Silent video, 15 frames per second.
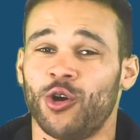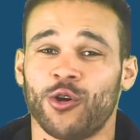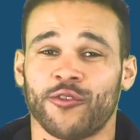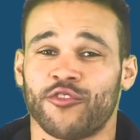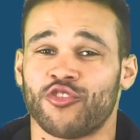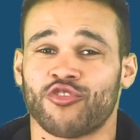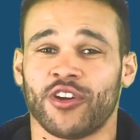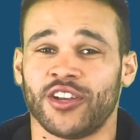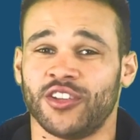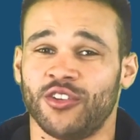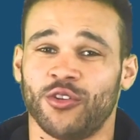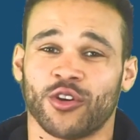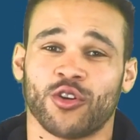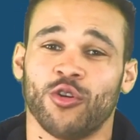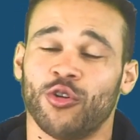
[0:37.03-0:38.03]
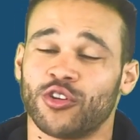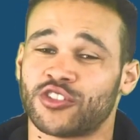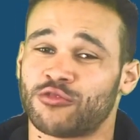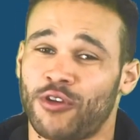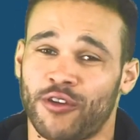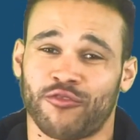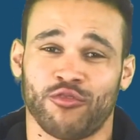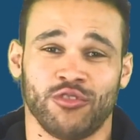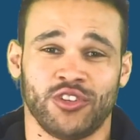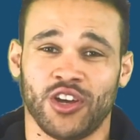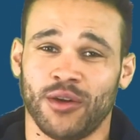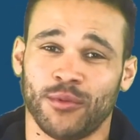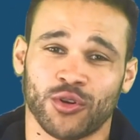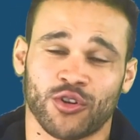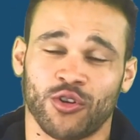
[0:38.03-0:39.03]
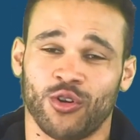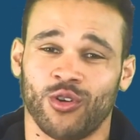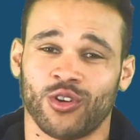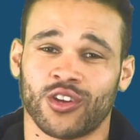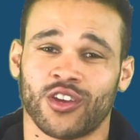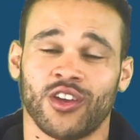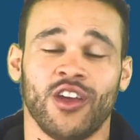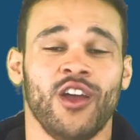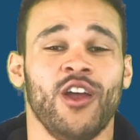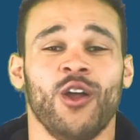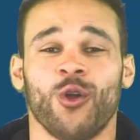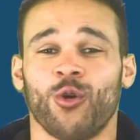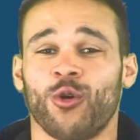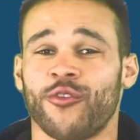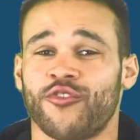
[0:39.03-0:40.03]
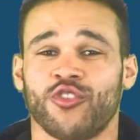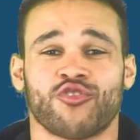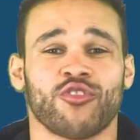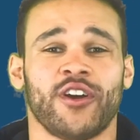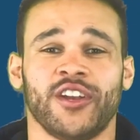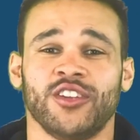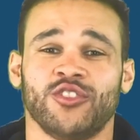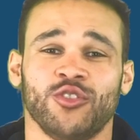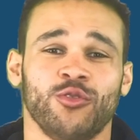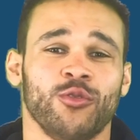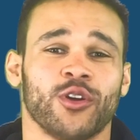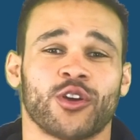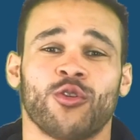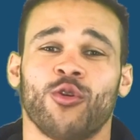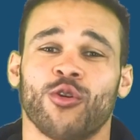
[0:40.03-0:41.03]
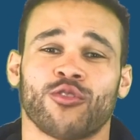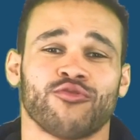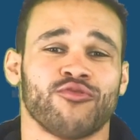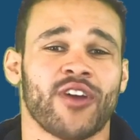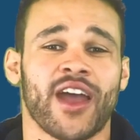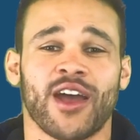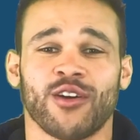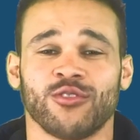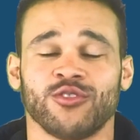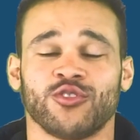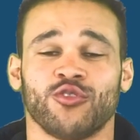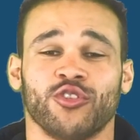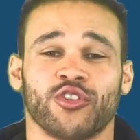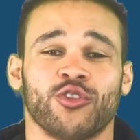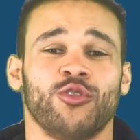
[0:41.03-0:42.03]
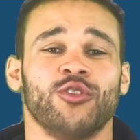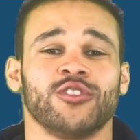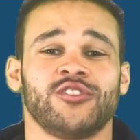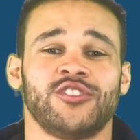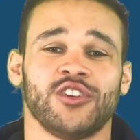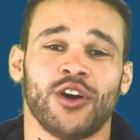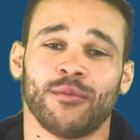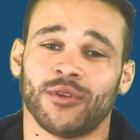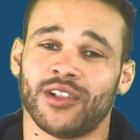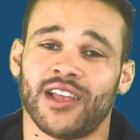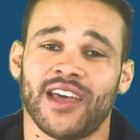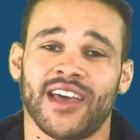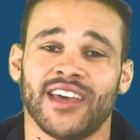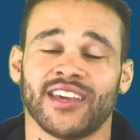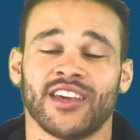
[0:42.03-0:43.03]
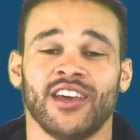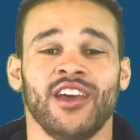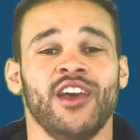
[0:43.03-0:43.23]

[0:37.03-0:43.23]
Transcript: or if you're trying to do a cork swing through double cork, or if you're trying to do a cork round or a cork double leg,